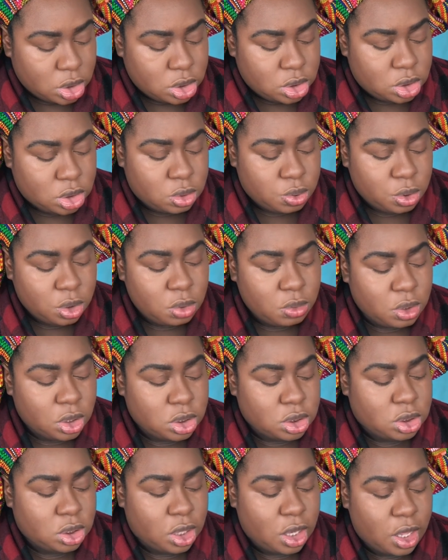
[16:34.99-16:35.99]
So it's pretty
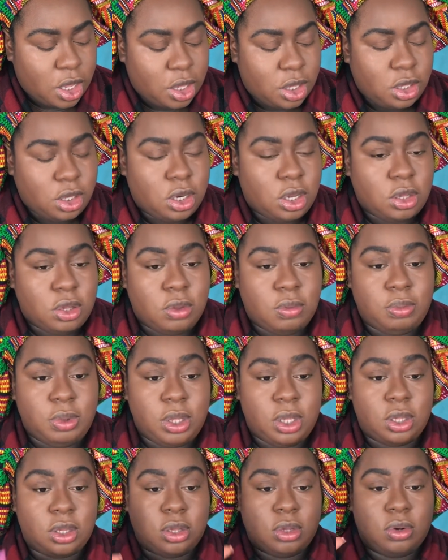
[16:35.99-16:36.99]
much like, you know, the
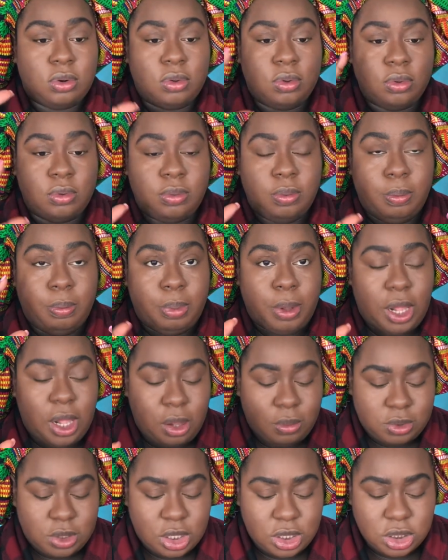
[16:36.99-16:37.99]
big little
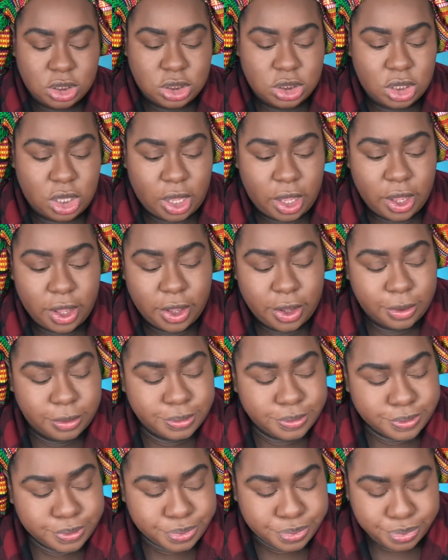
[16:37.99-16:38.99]
balm thing she had.